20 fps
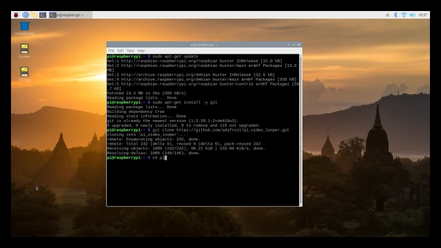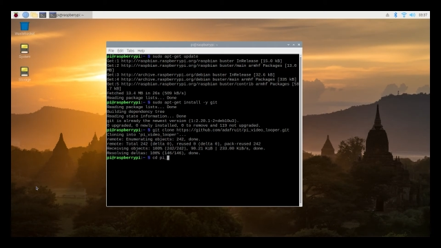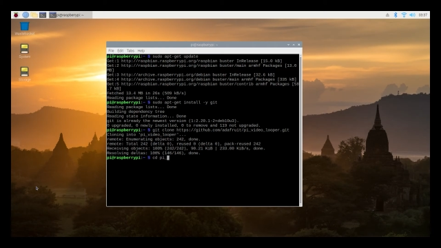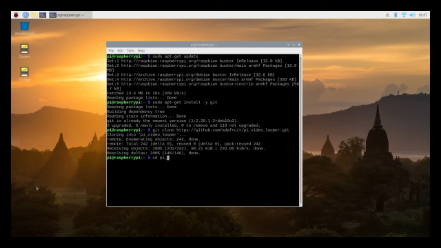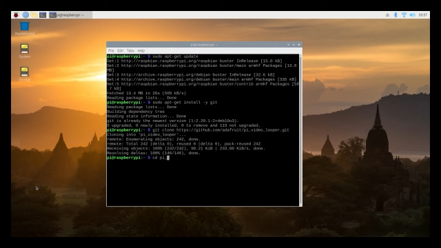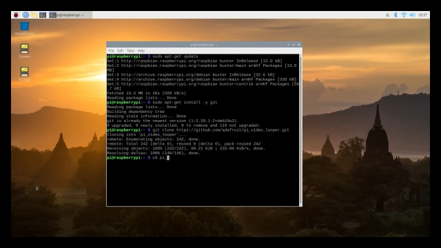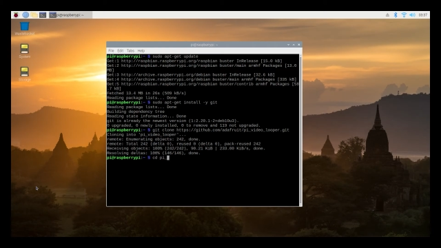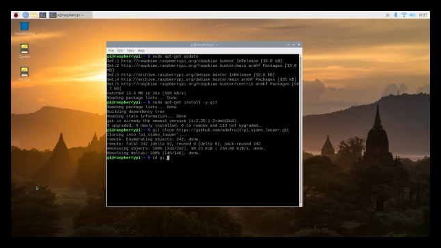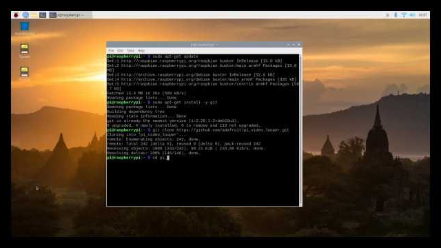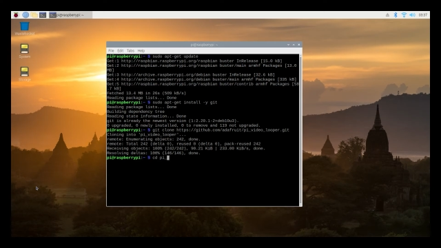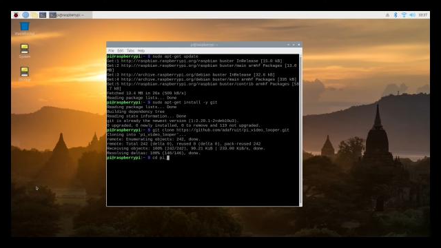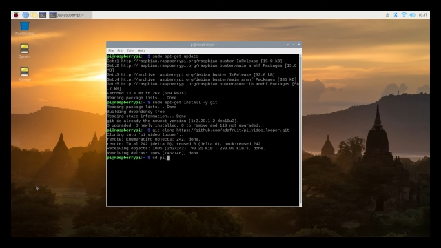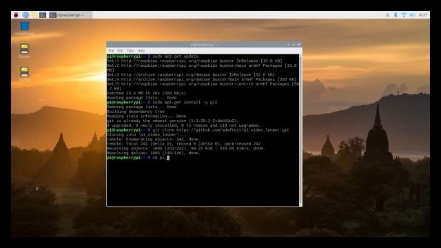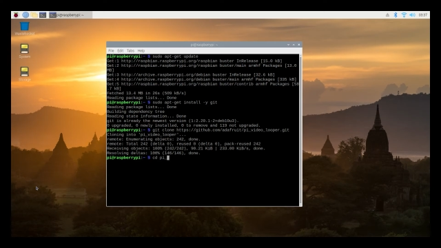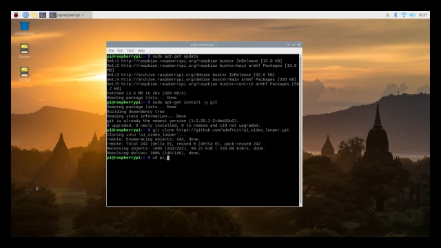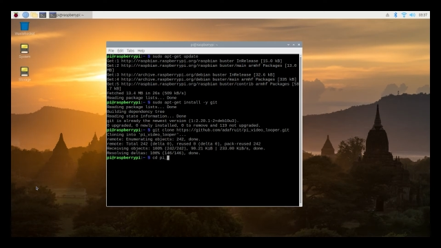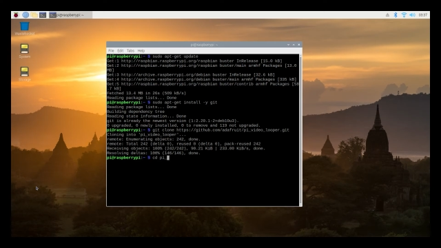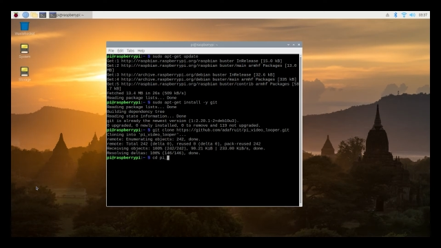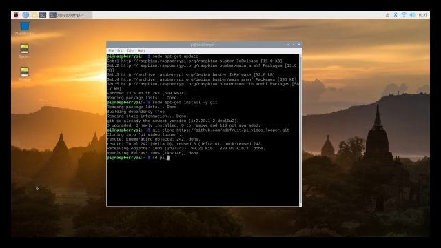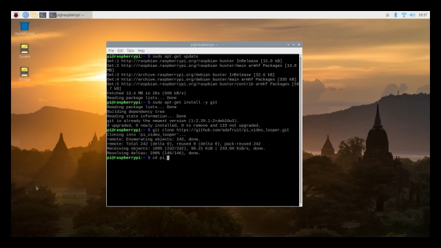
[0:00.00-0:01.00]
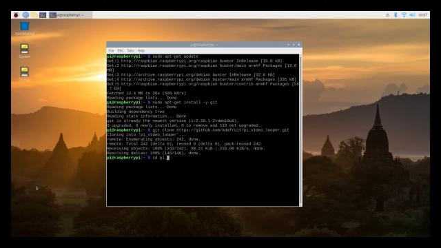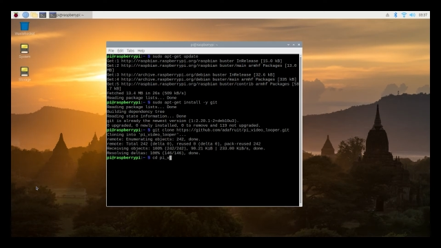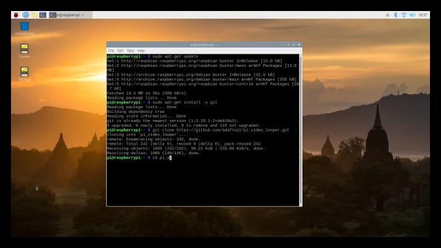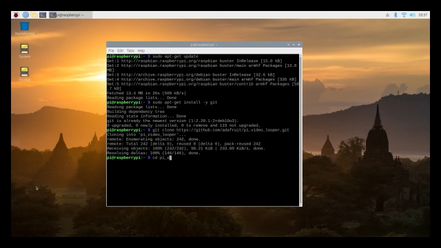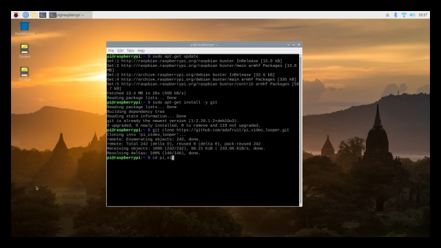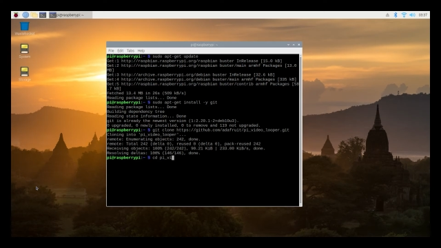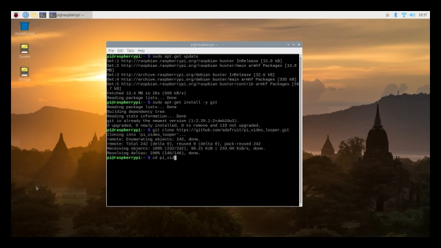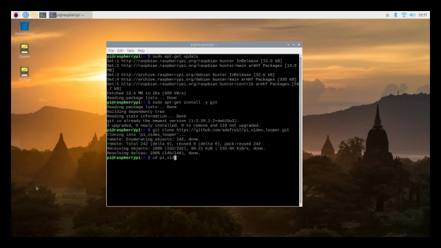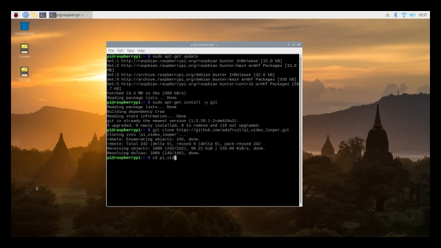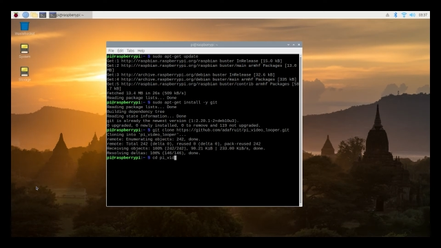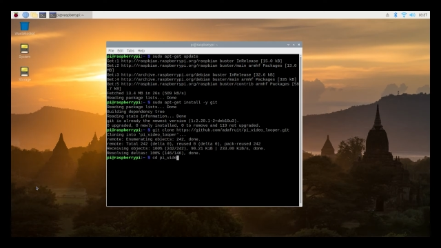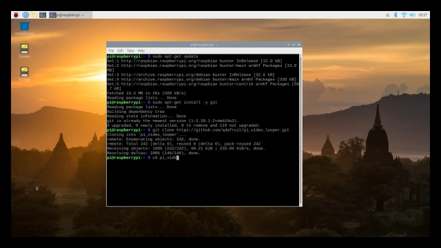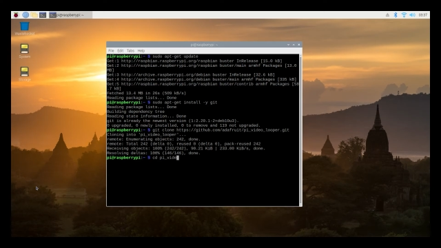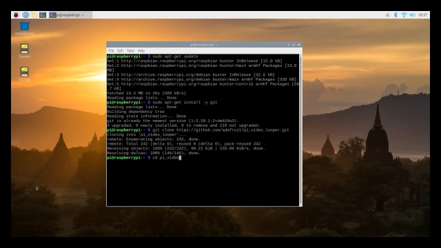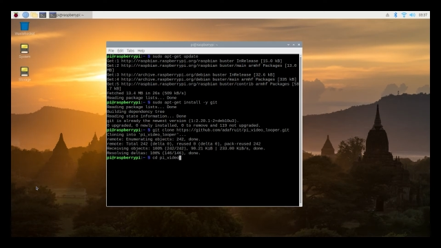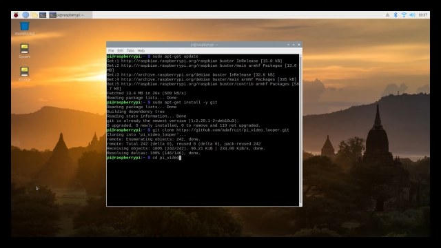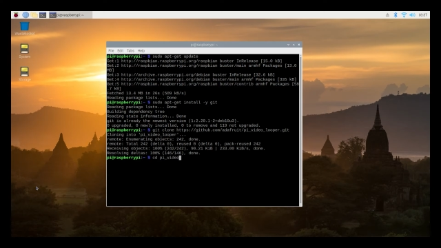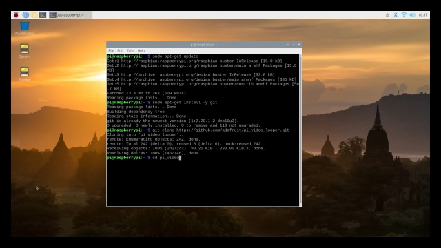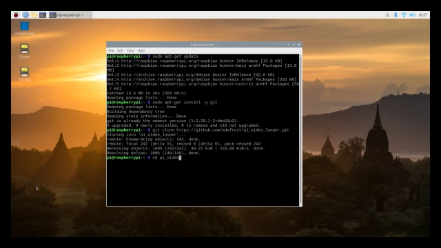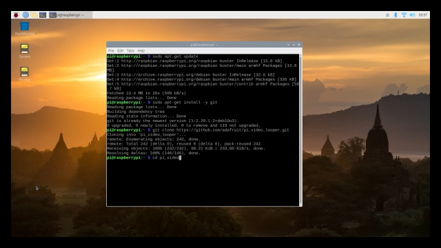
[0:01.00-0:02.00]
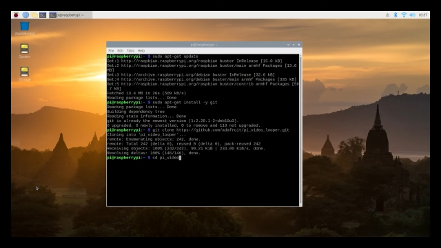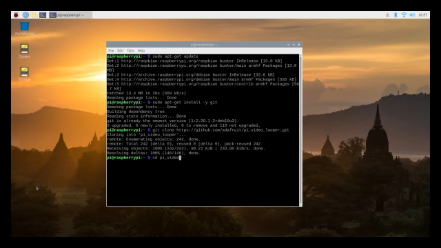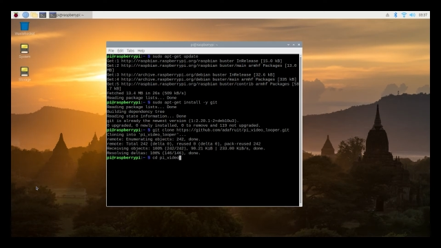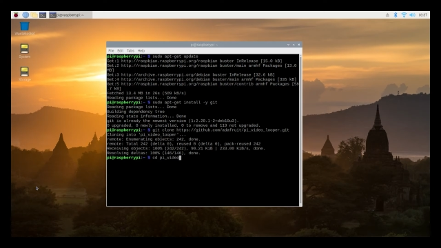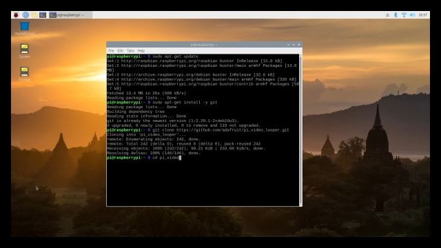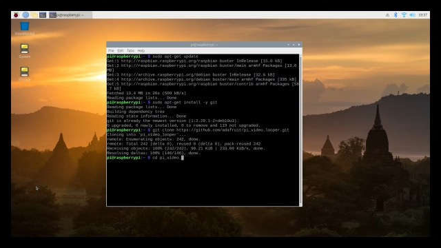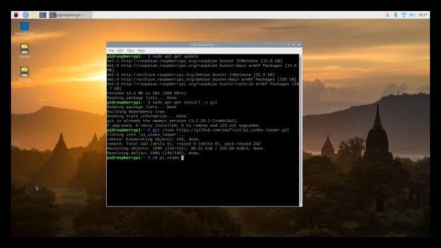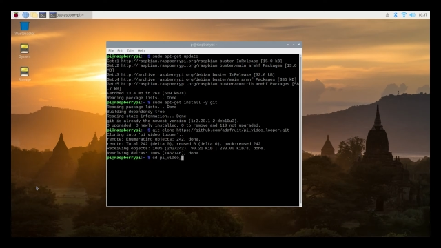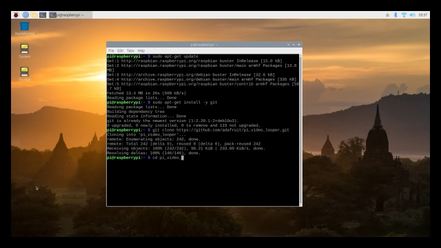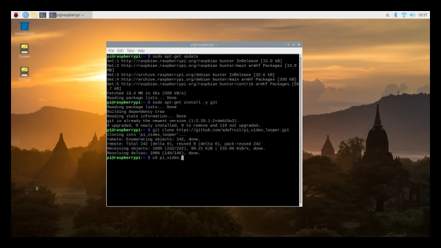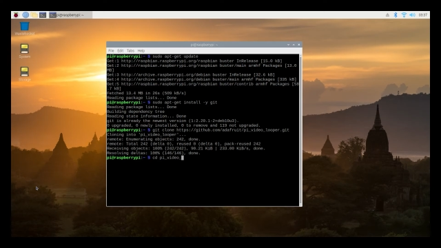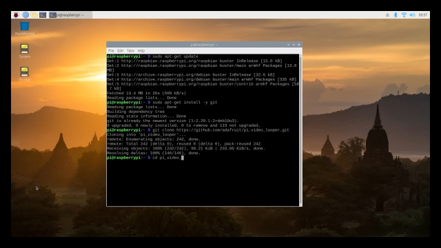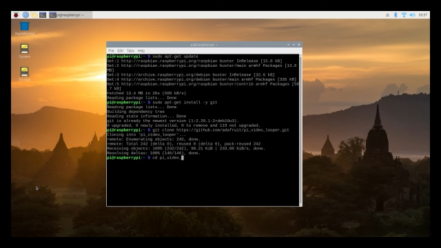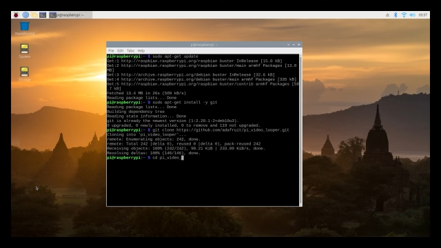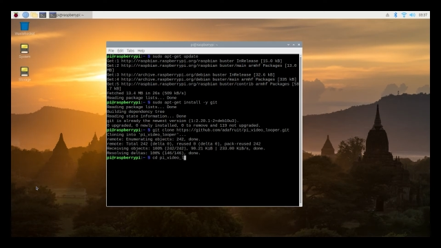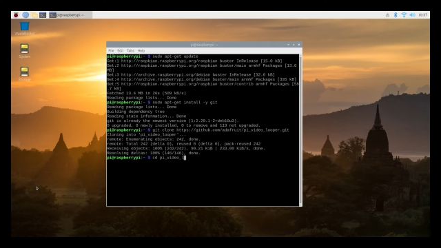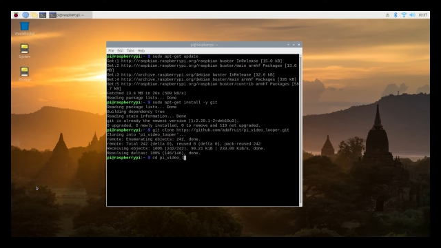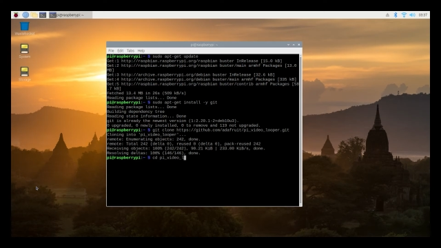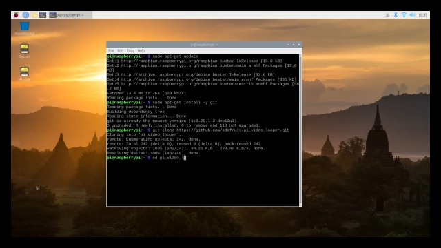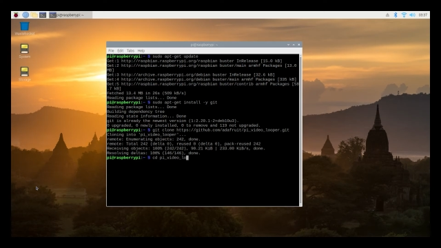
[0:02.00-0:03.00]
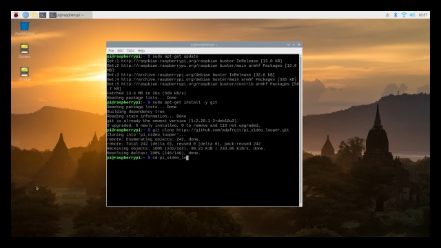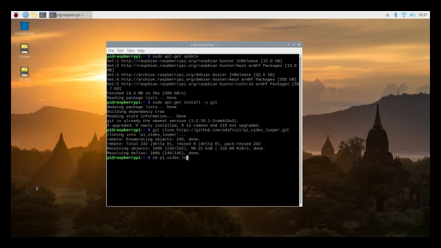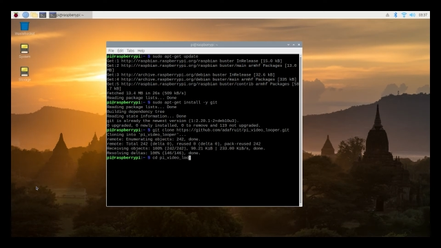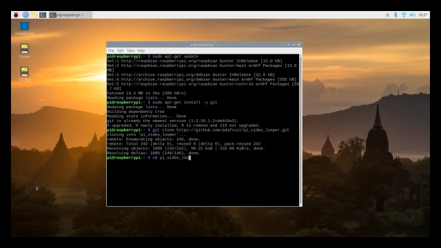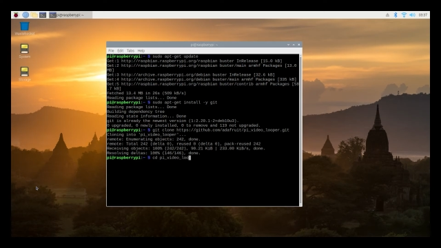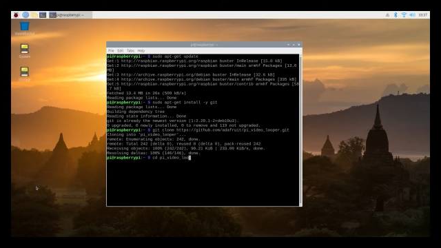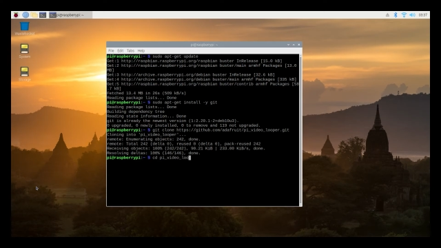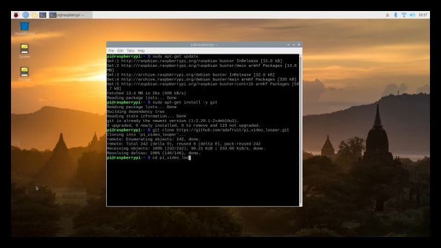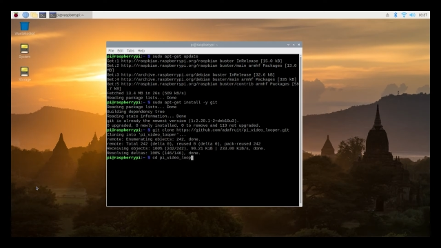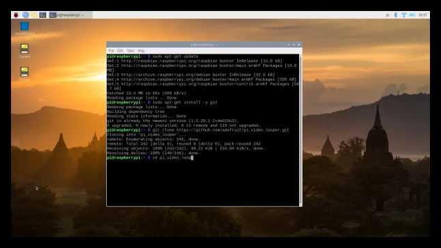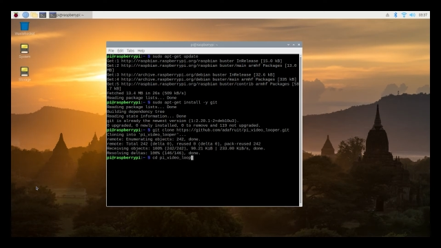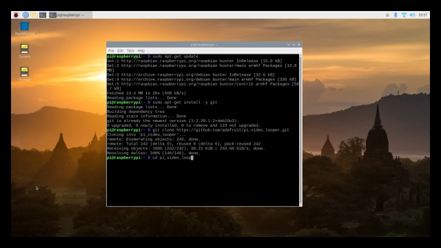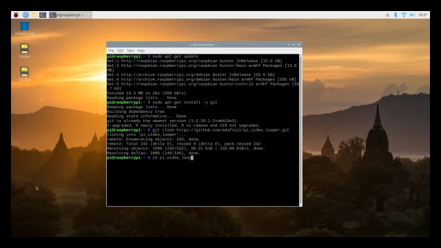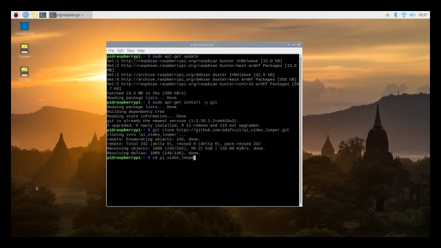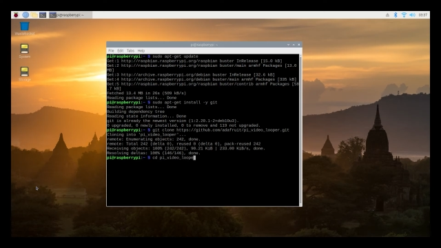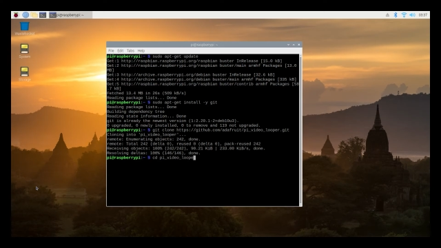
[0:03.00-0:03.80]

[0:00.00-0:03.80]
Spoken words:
[unreadable: no face in view]